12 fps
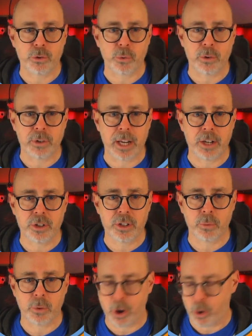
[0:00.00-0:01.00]
quotations
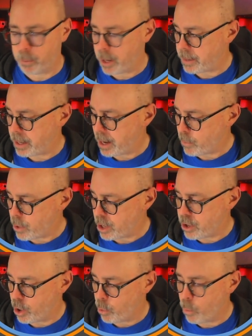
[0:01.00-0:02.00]
and we'll open up. And I want to
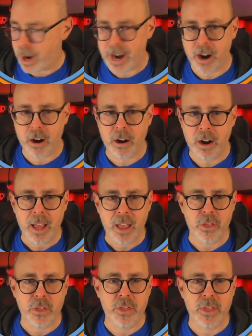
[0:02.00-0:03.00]
know where
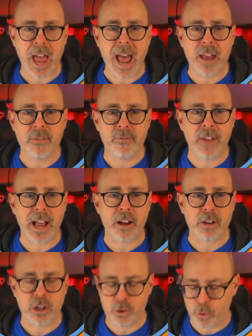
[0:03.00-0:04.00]
that
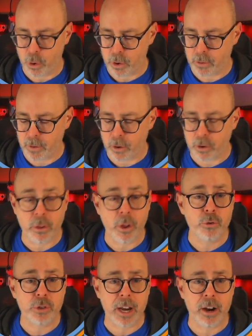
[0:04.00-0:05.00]
value or, or
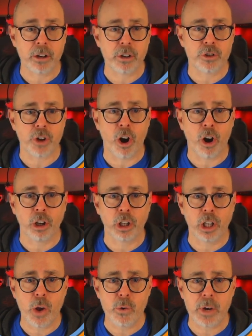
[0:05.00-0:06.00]
those characters are
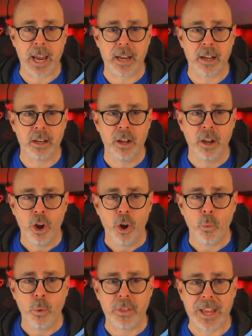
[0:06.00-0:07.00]
located
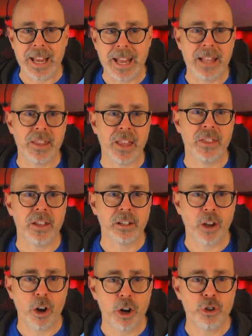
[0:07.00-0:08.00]
within the
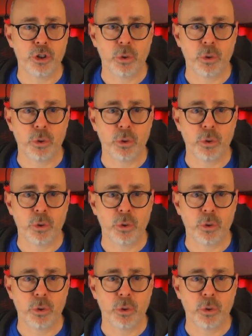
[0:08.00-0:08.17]
larger